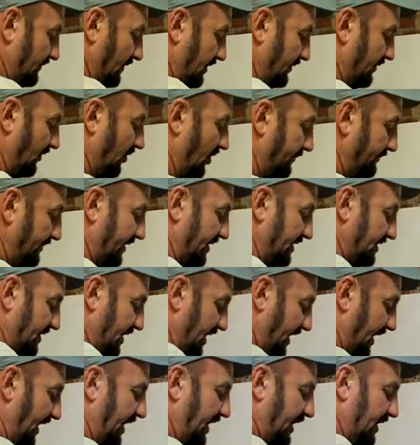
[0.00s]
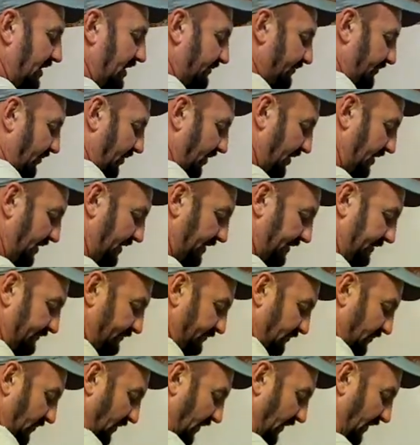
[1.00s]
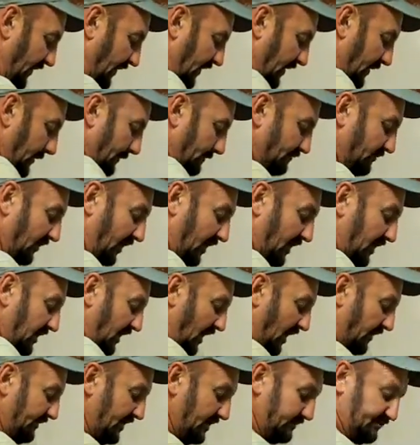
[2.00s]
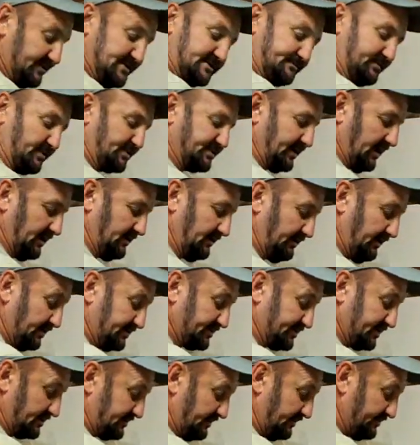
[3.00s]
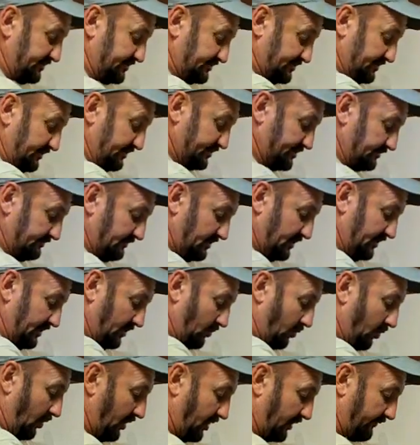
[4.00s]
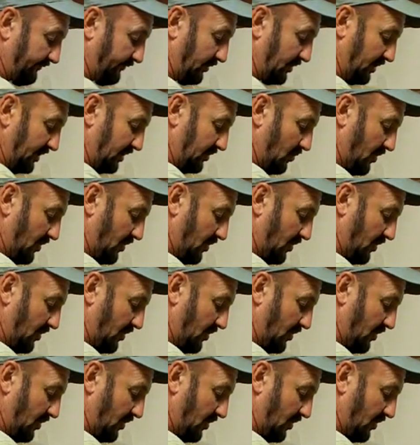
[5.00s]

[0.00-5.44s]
or a minute and a half. And then just proceed to do some other work for a little